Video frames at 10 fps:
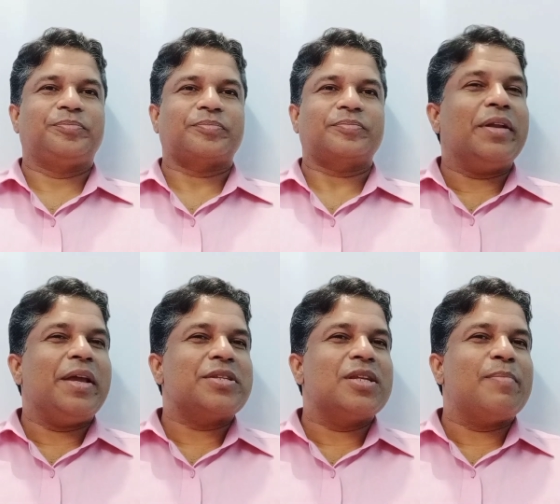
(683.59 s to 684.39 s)

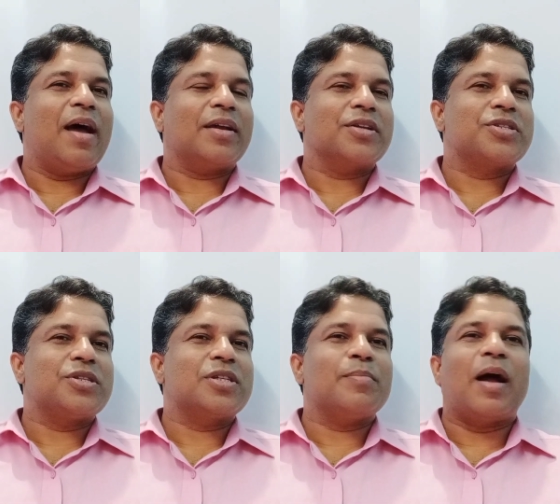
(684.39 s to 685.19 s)
Organized banking
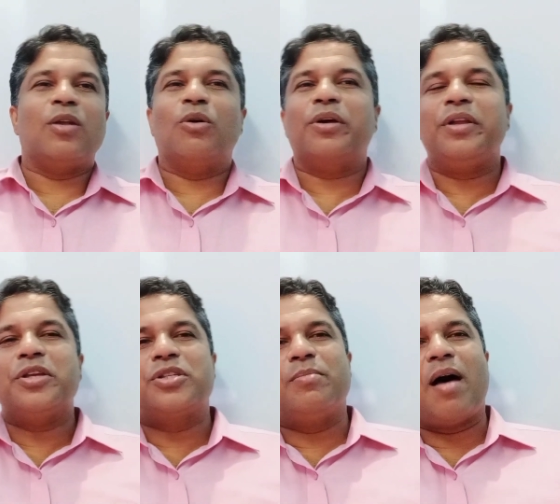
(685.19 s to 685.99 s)
system,
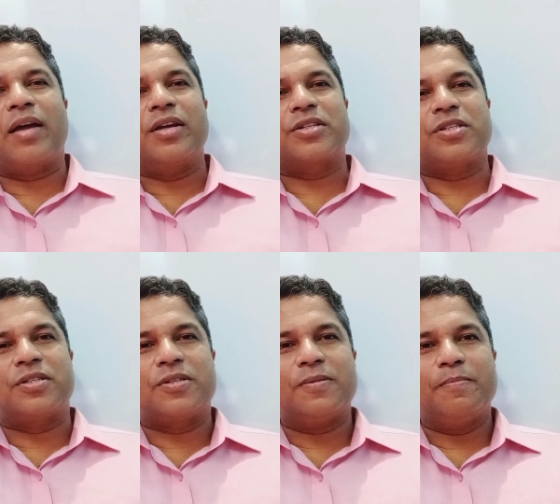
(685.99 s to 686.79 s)
unorganized banking
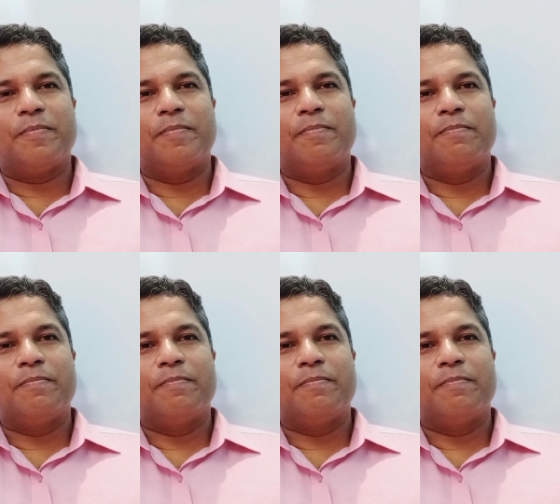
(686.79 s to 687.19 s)
system,